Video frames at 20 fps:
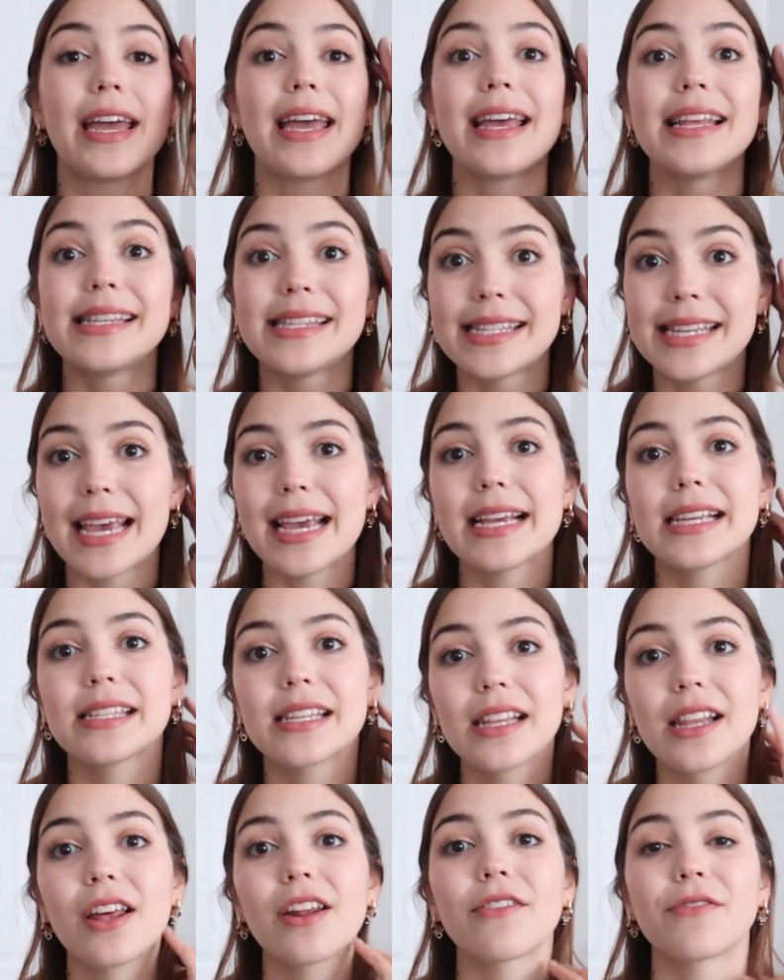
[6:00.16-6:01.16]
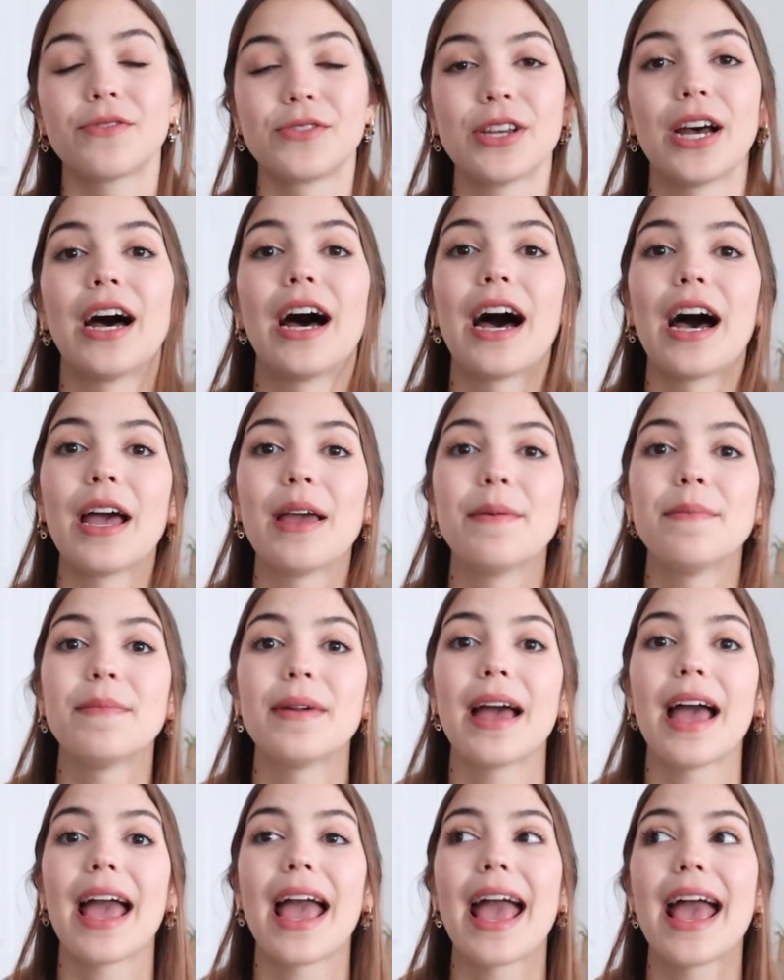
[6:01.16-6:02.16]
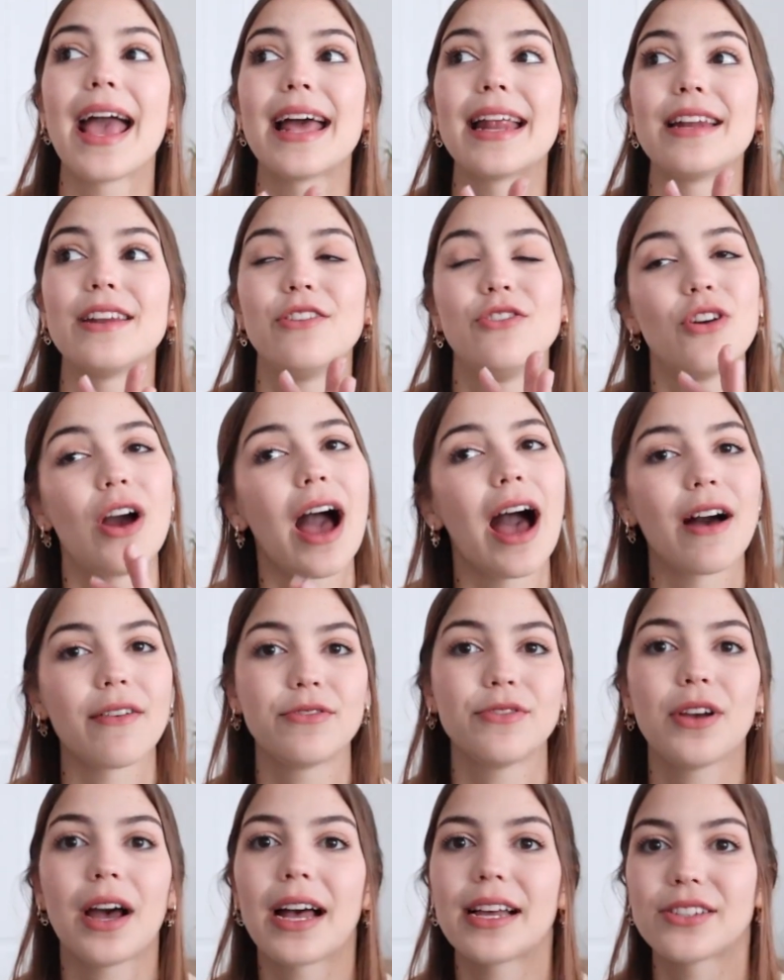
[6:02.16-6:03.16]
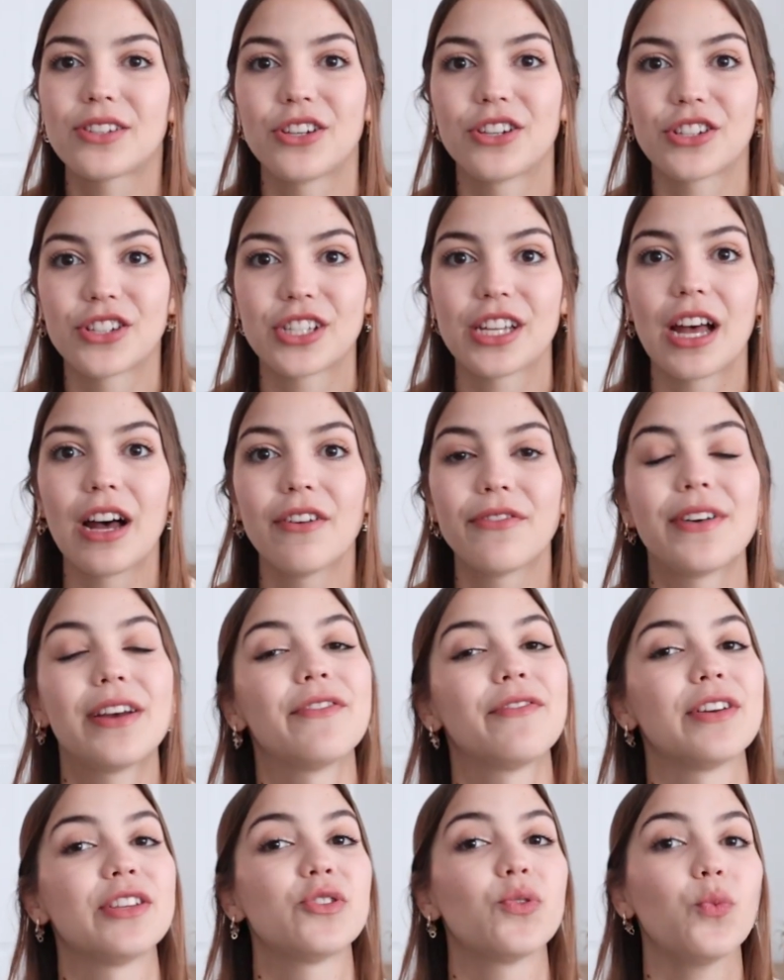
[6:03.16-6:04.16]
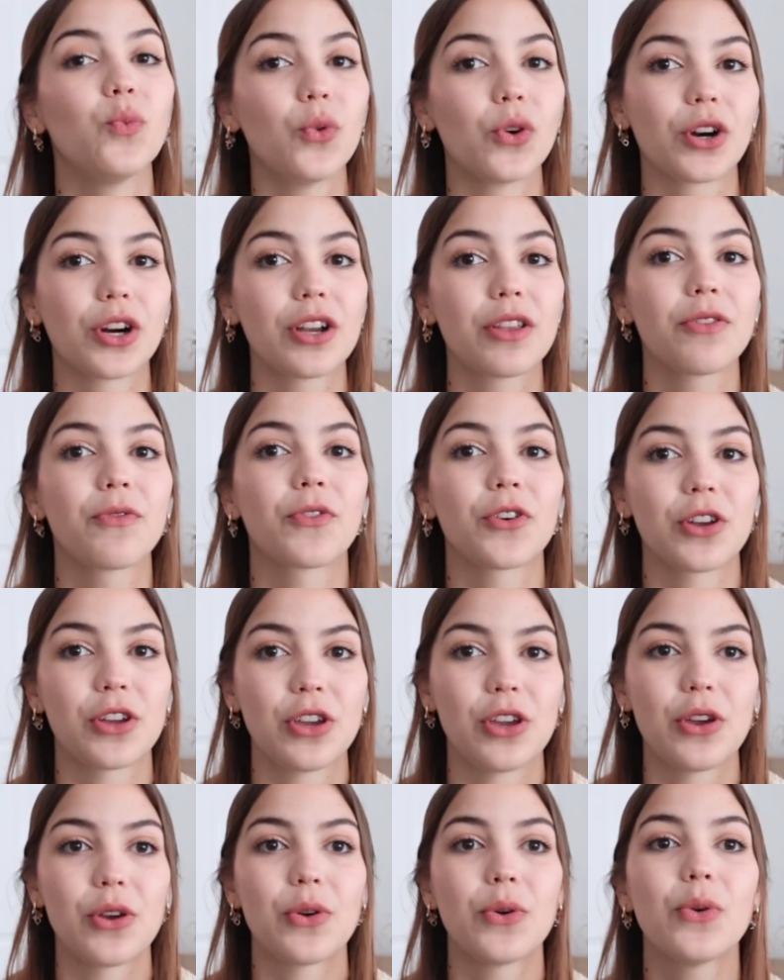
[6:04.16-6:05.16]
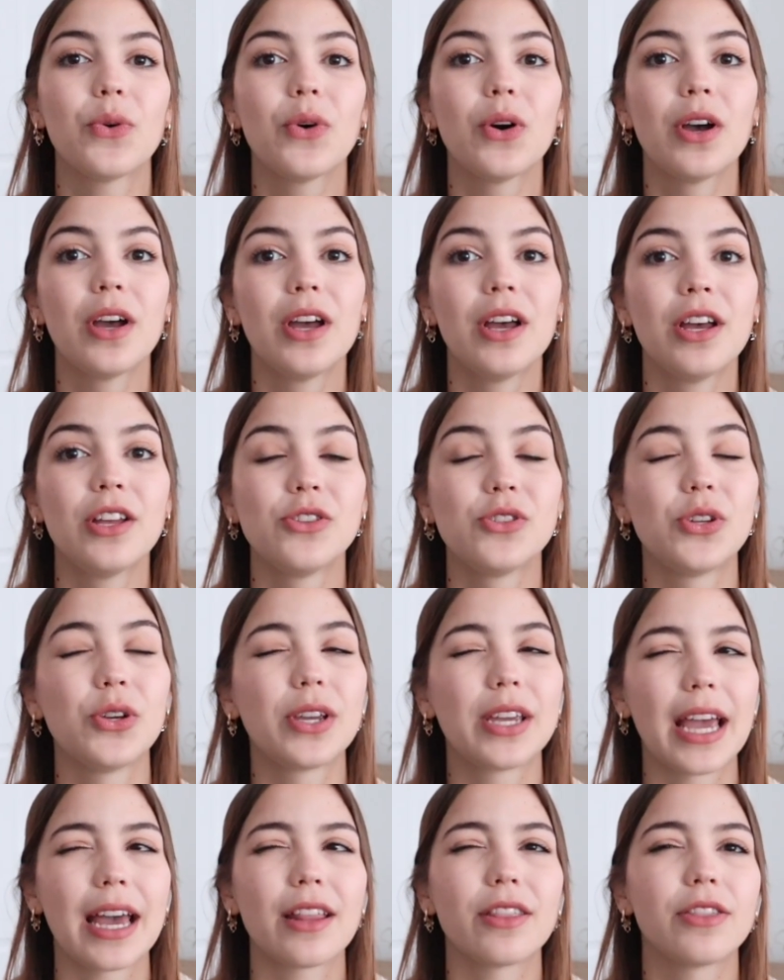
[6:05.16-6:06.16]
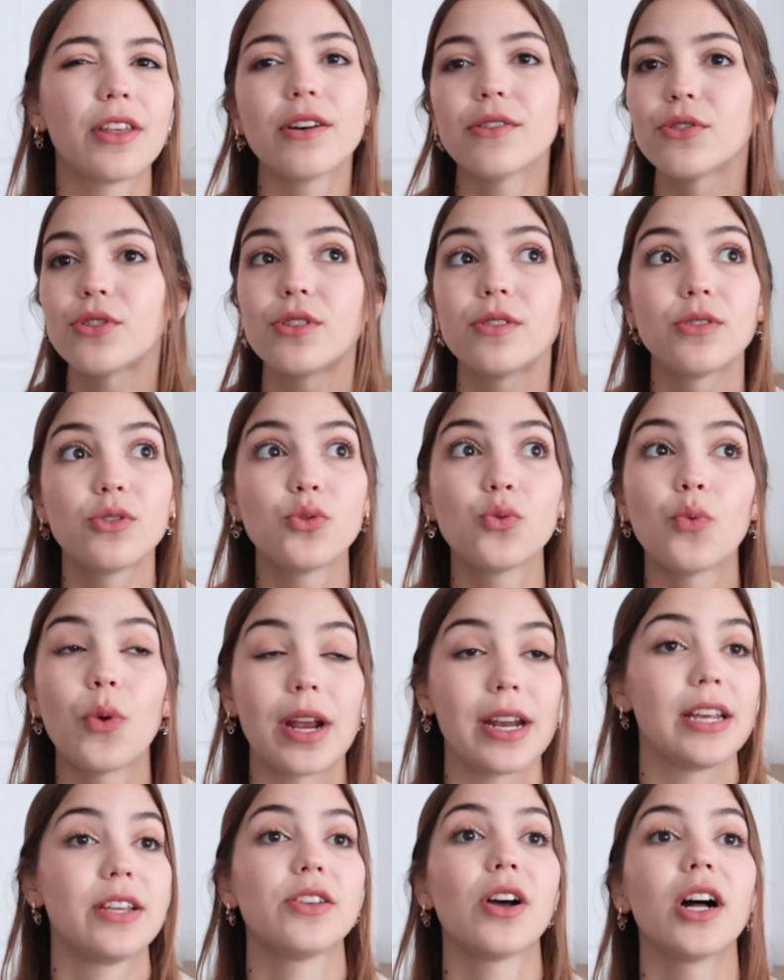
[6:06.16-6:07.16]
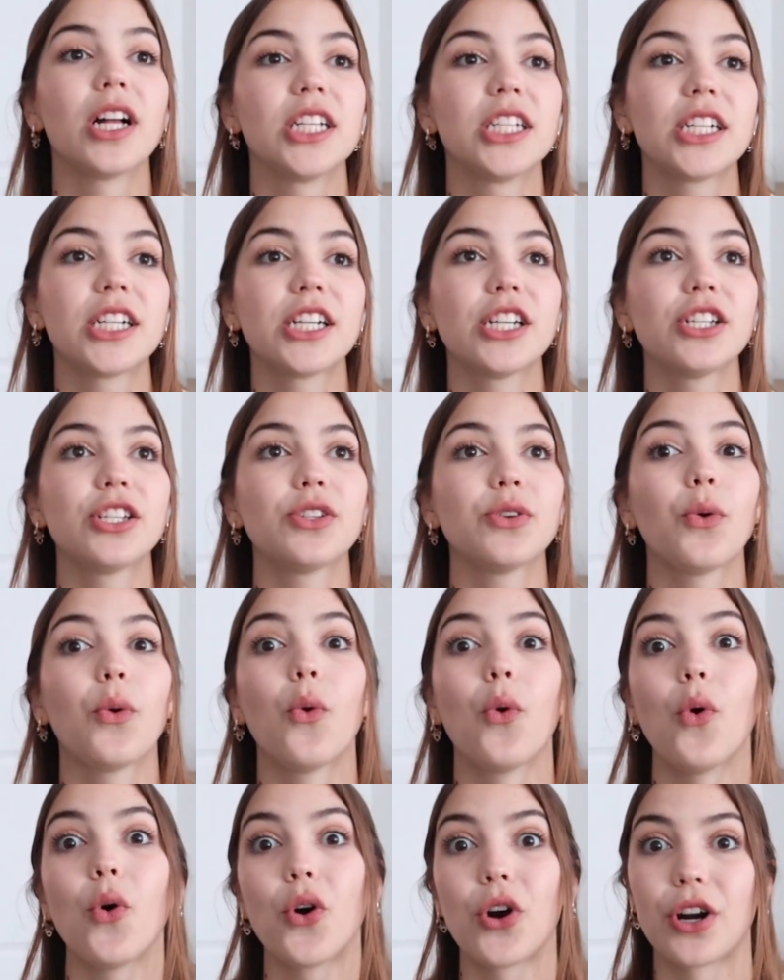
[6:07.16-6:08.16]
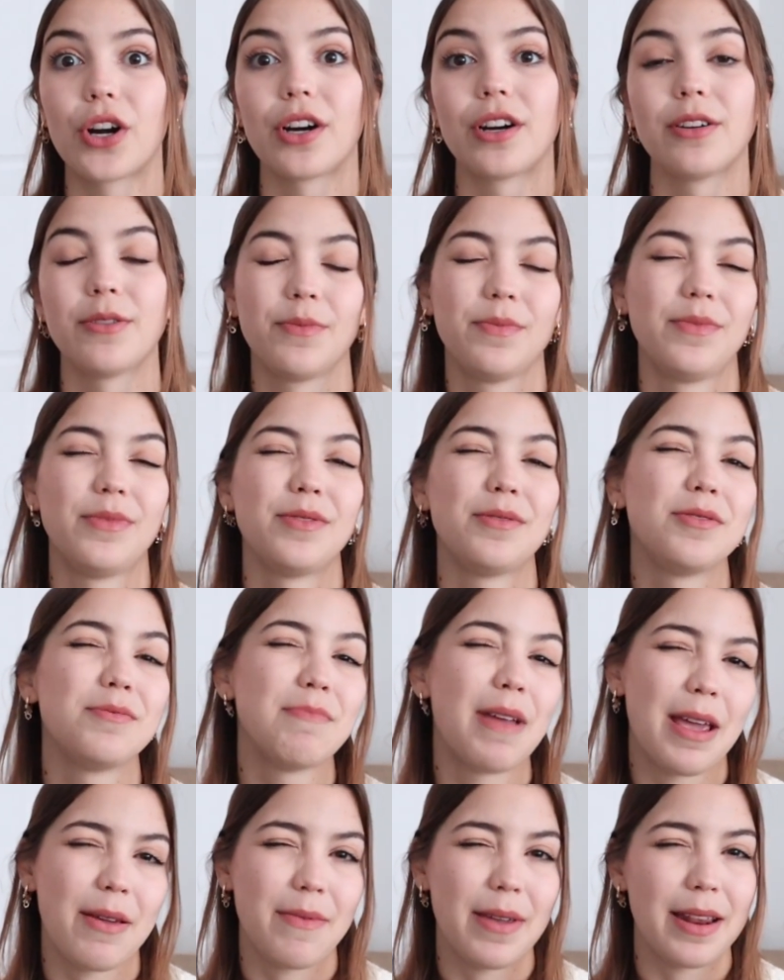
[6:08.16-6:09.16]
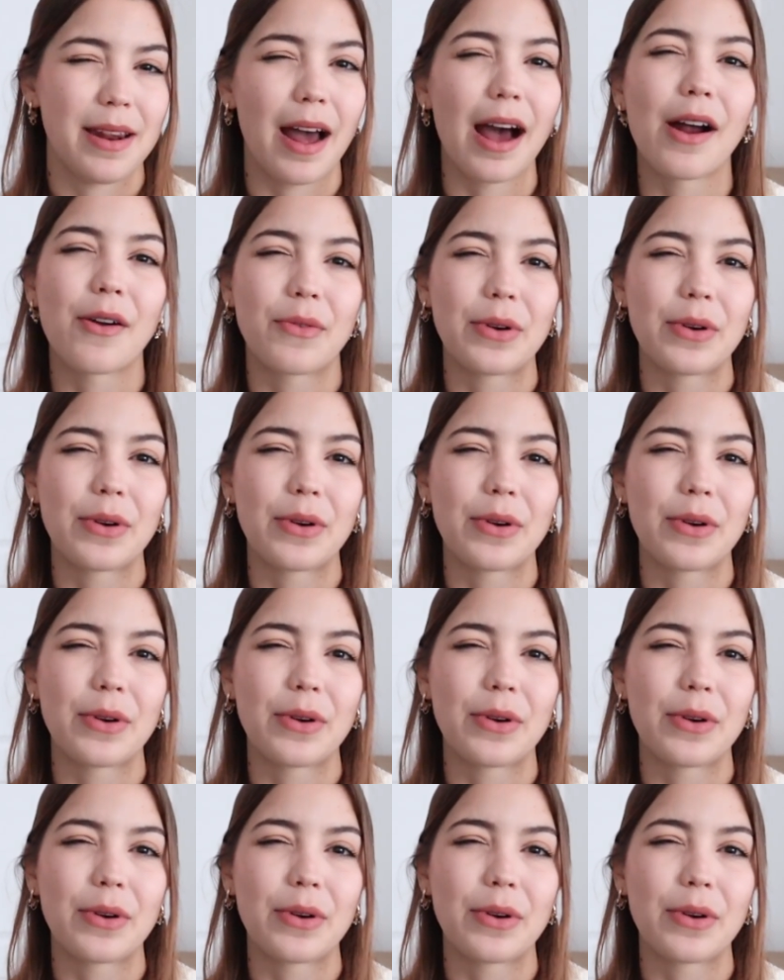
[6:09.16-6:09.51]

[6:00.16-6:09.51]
it takes a lot of time, and you have to ask yourself if it's worth for you to get those $20, or maybe not